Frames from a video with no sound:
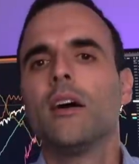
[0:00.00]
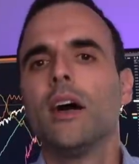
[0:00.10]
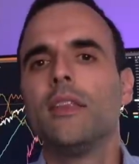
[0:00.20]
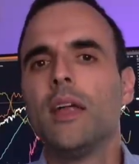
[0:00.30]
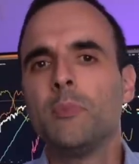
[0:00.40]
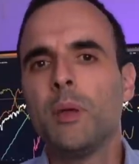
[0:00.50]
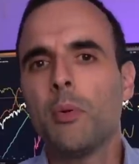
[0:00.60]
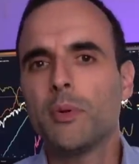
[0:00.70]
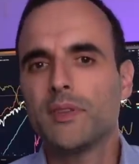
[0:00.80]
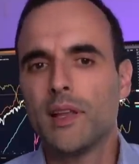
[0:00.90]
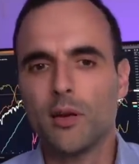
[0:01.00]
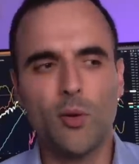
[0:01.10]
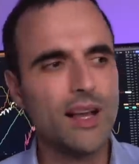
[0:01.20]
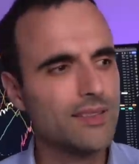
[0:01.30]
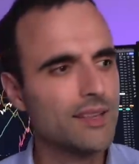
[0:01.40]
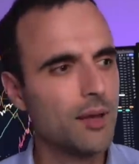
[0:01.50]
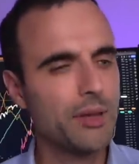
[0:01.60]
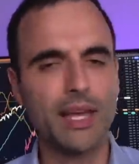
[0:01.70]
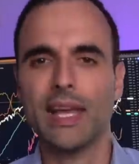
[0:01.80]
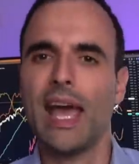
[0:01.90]
And then people would say, like, why is this guy
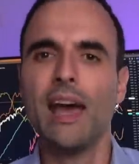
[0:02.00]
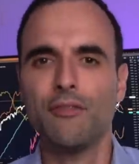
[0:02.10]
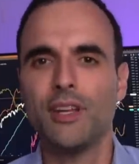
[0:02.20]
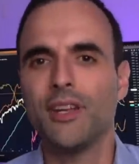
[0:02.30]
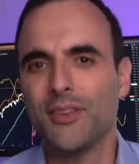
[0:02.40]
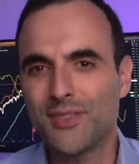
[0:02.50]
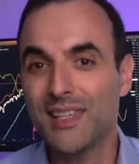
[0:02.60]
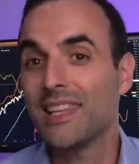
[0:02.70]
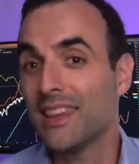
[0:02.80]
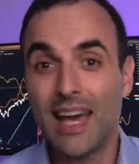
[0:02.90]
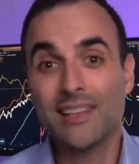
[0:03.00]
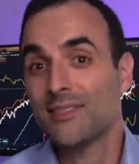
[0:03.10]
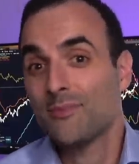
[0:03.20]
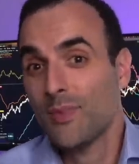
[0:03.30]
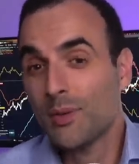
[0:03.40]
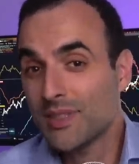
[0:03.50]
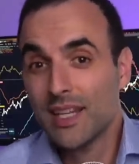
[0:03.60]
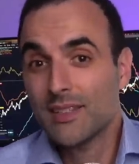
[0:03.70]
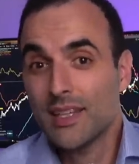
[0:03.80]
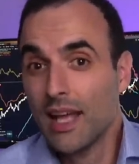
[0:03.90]
making cat videos? That I was
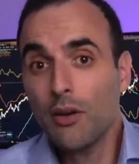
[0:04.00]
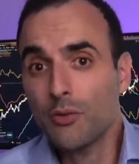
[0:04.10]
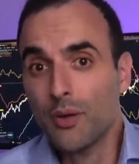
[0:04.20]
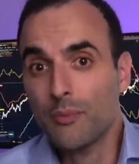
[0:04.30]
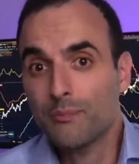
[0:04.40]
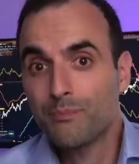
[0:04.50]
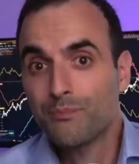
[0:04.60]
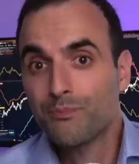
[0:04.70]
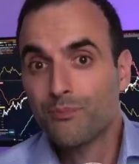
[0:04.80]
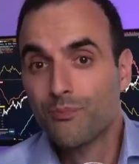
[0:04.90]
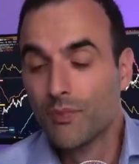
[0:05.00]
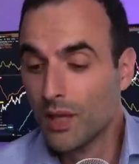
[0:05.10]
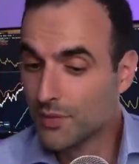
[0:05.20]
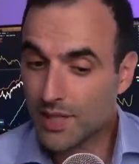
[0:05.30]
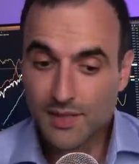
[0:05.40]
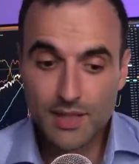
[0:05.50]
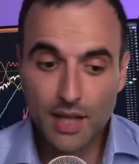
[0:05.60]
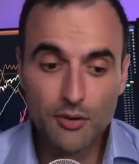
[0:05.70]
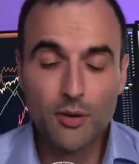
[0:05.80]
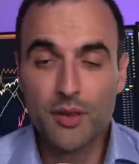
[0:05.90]
testing the algorithm. I was testing the
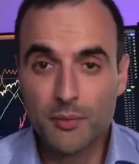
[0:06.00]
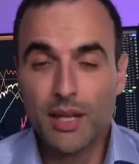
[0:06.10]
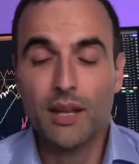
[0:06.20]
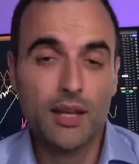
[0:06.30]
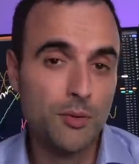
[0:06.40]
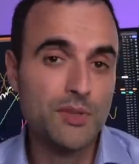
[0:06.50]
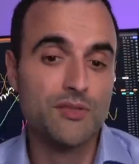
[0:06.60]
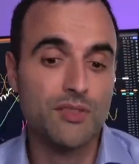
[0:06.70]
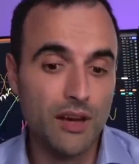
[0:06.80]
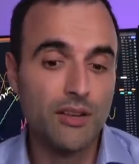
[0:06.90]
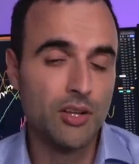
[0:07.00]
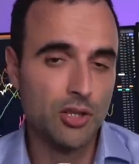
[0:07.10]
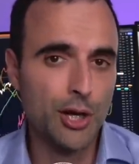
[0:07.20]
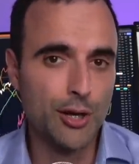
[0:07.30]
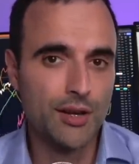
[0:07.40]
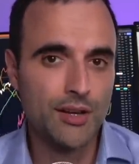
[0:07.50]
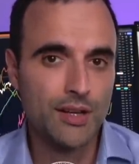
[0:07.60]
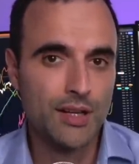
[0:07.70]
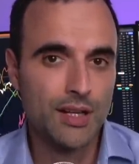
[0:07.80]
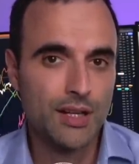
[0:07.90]
algorithm and it was very clear.
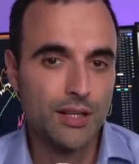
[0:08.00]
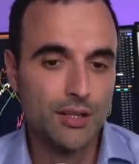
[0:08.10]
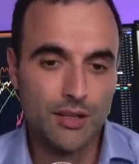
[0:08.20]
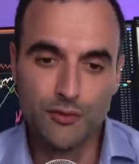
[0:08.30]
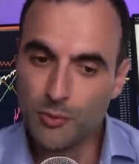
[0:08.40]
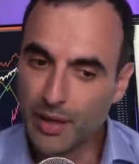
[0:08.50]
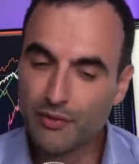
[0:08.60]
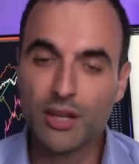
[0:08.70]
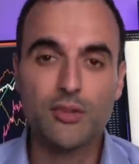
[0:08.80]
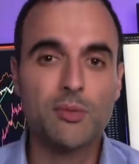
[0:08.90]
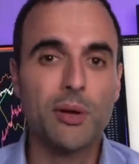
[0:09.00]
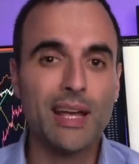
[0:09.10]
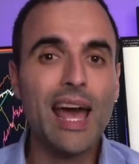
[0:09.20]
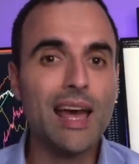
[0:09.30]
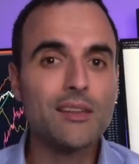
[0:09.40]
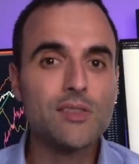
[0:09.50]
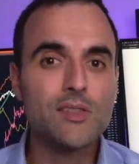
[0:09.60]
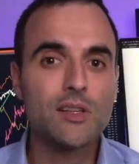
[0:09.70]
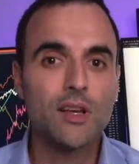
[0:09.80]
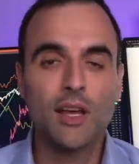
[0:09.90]
If you make videos about
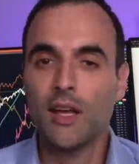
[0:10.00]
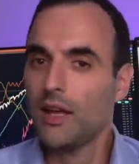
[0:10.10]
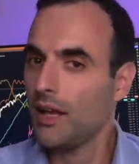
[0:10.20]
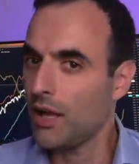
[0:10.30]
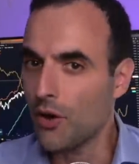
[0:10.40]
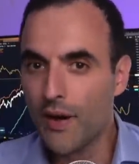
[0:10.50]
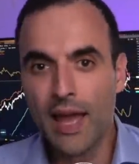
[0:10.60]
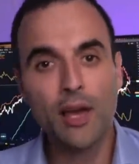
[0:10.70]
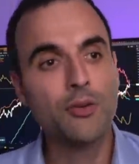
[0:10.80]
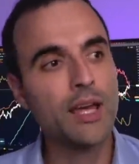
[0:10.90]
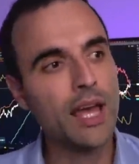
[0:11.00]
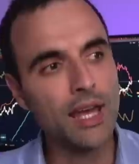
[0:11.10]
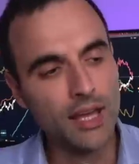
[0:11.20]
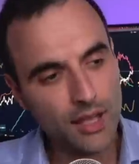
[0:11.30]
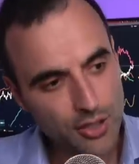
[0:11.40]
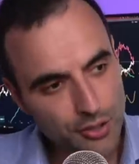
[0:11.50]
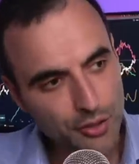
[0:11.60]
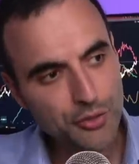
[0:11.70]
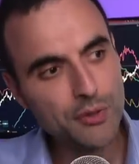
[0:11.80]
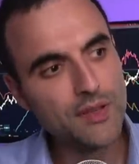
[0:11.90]
cats, you're a okay. You go
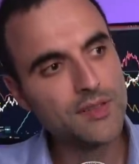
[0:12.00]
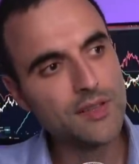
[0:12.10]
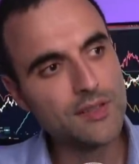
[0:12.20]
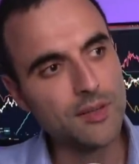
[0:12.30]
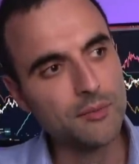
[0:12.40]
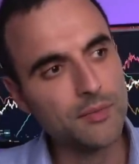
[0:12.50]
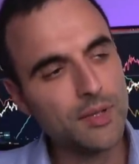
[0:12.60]
through the system.